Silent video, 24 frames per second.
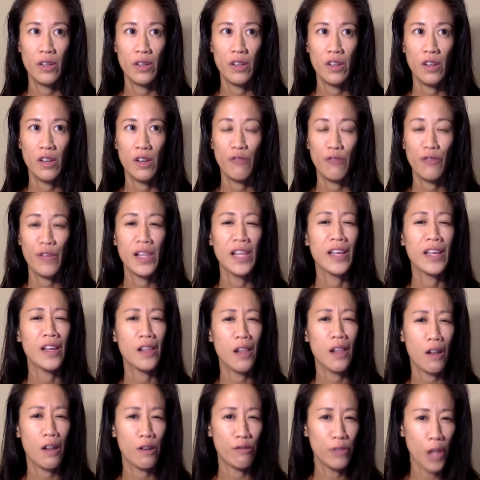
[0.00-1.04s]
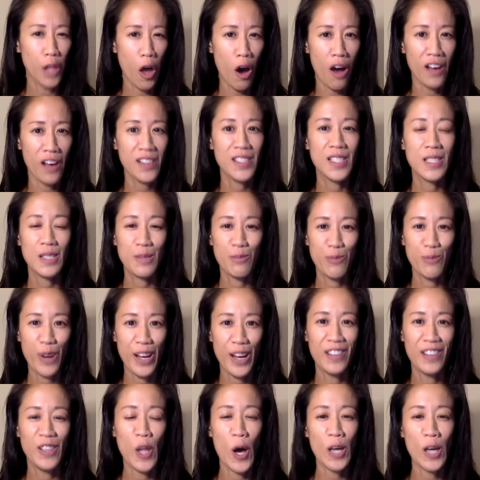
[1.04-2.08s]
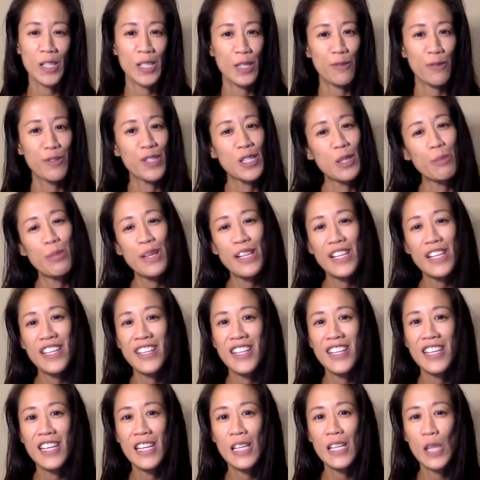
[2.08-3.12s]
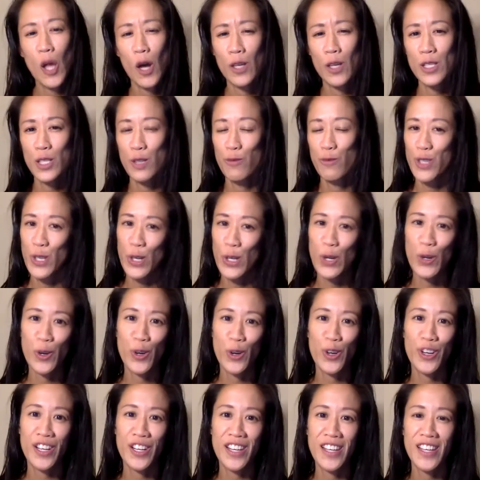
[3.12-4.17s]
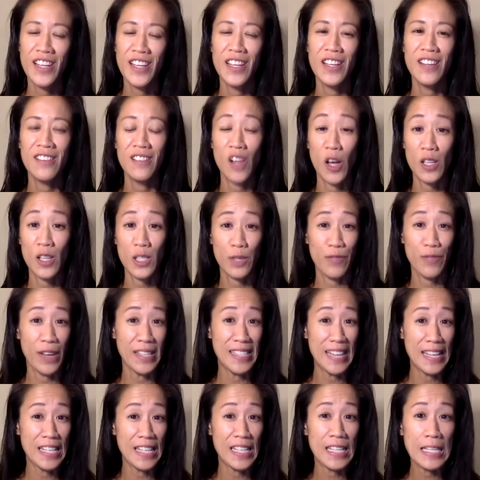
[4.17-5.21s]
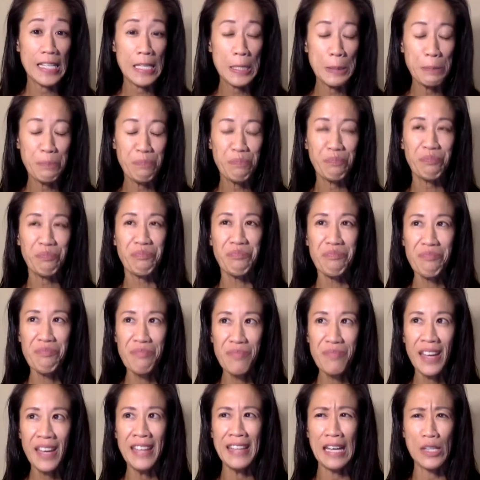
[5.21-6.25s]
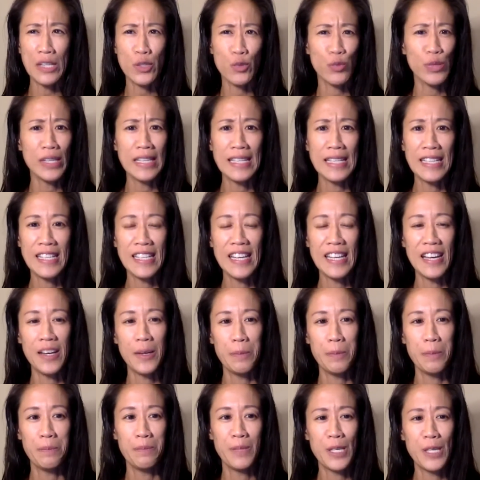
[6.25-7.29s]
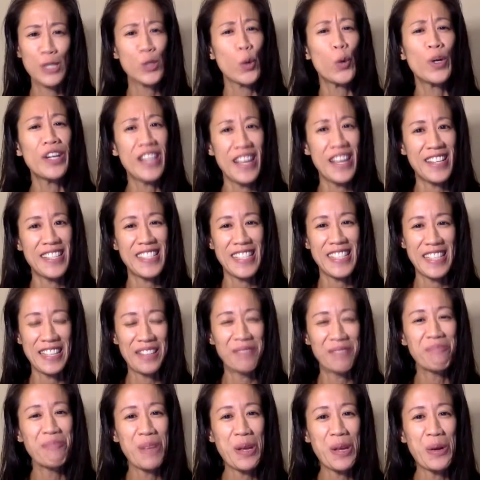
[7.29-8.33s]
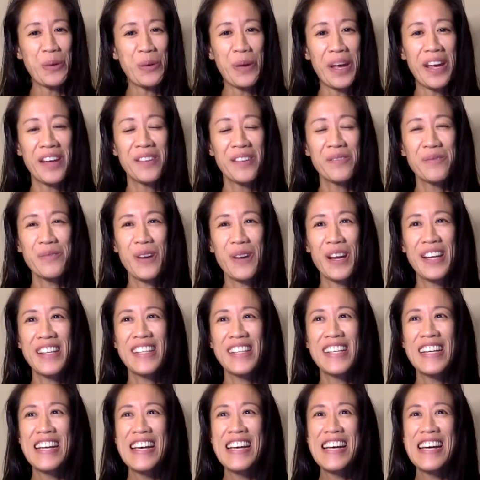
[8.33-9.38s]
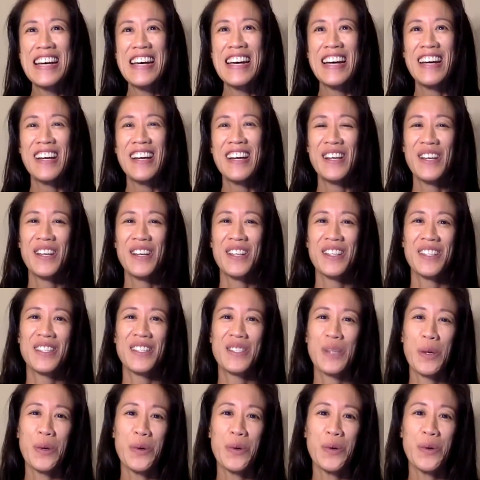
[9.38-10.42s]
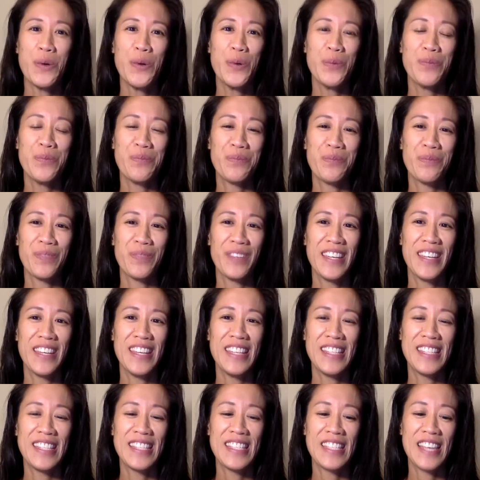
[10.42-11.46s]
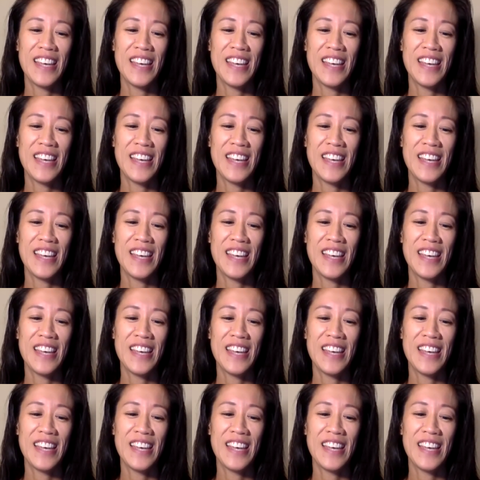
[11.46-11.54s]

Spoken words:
feeling a lot of loss, right? Loss of stability, loss of security, loss of identity. And that's really disorienting in a way, right? So it's,